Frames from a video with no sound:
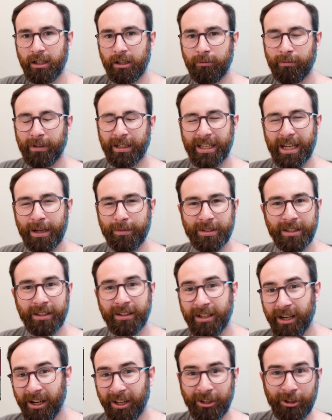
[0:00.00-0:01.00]
When it came to the
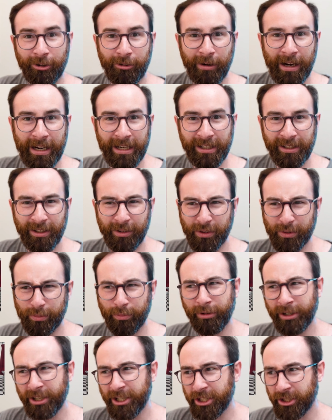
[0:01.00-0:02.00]
color grading, it was
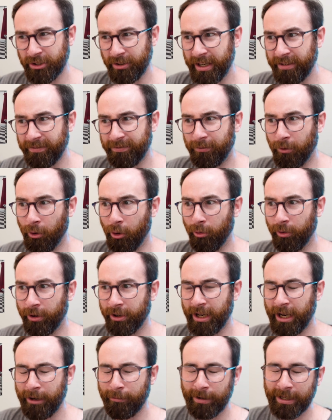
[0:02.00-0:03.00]
pretty
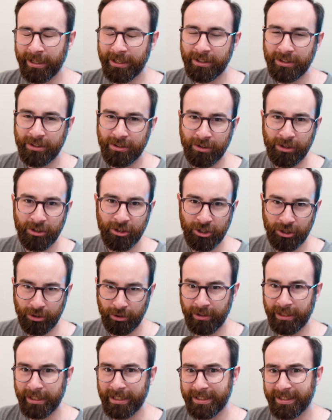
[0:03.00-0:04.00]
straightforward. I went into the
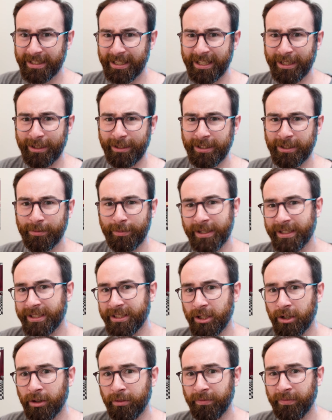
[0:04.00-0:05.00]
shooting saying to
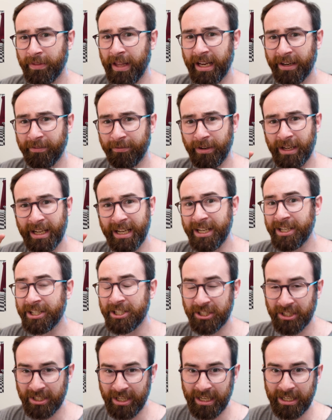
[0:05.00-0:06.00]
myself that for each
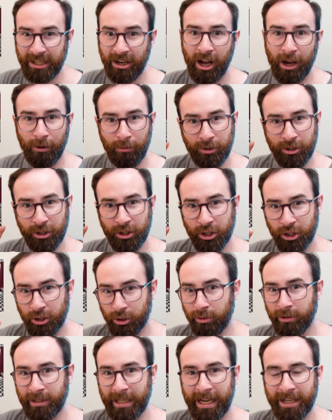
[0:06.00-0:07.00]
scene, I would just
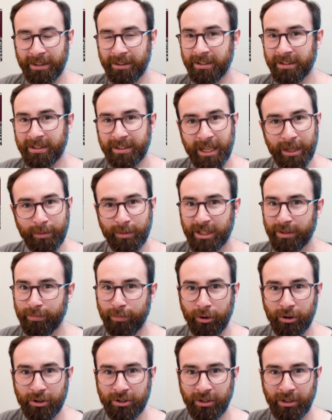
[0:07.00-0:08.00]
shoot at the same
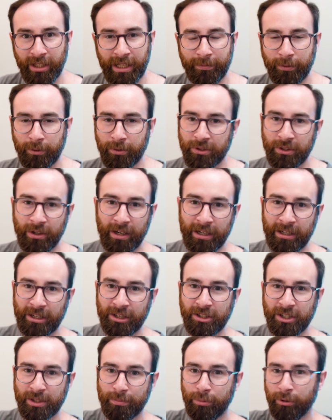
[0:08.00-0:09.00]
exposure level, so I
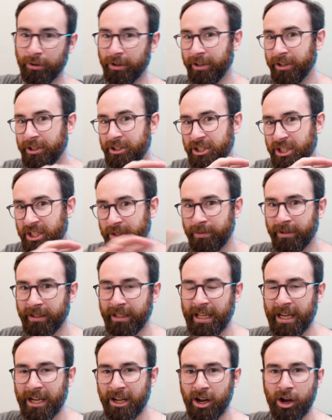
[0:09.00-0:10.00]
could just put an adjustment
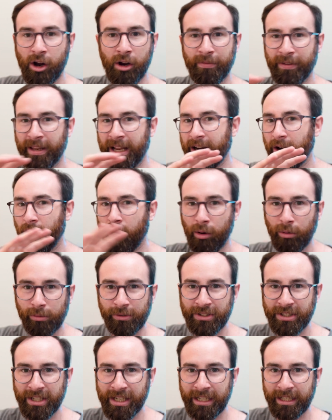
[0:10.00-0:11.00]
layer over that whole
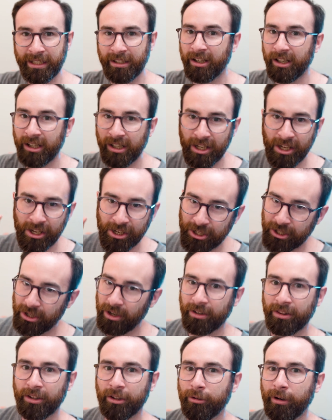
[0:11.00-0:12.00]
scene,
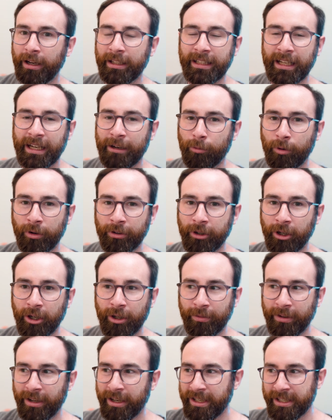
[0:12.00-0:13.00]
chuck the grade that I want
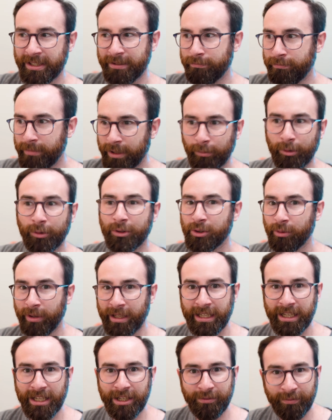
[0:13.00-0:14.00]
over, and there's minimal
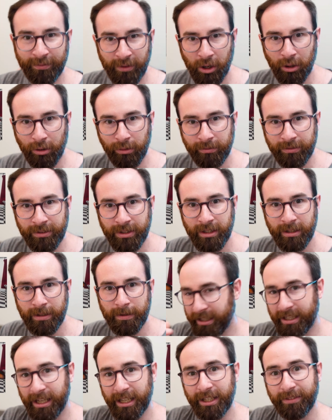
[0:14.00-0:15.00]
tweaking involved.
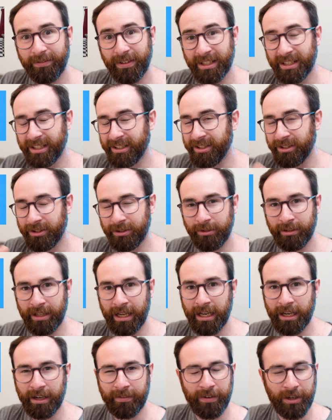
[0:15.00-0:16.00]
Again, if I didn't do
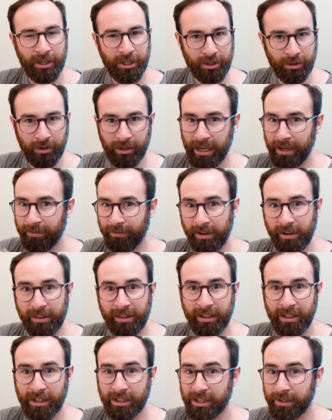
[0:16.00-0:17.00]
that, and if I shot
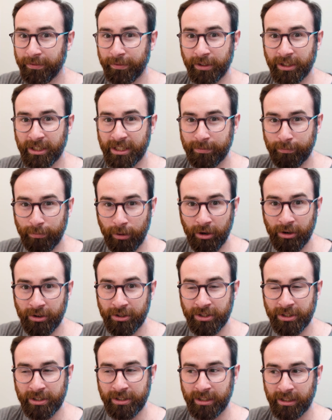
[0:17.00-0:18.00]
everything at different
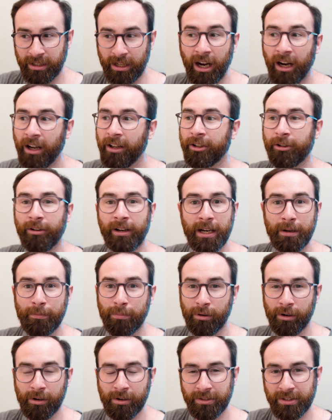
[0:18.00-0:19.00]
exposures, the color grading
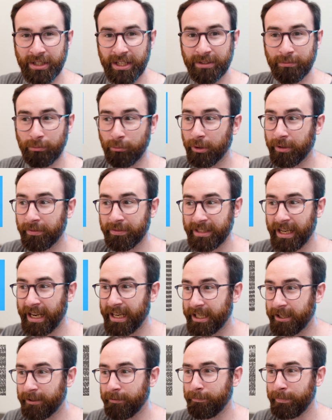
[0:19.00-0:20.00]
process would have
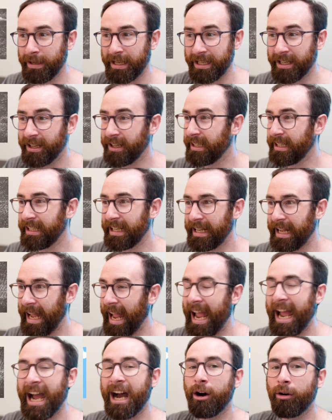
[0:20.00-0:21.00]
taken me
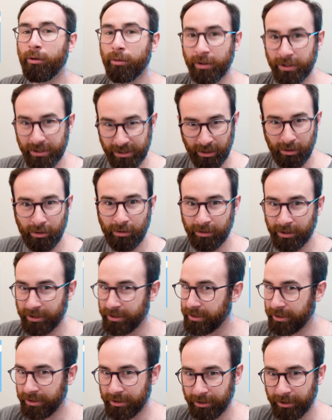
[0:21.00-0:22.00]
hours longer
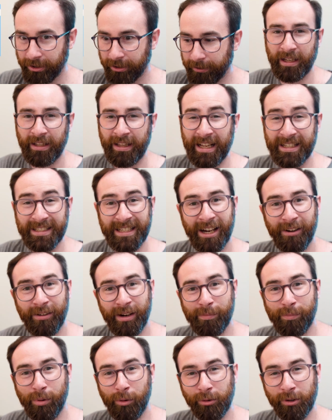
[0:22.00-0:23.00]
to do. And that's how
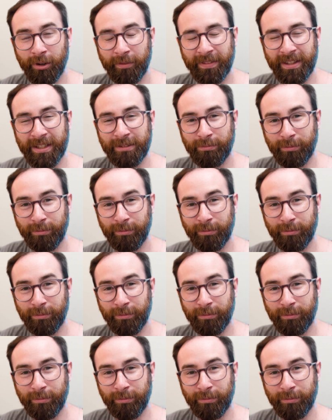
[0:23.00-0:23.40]
I pulled off this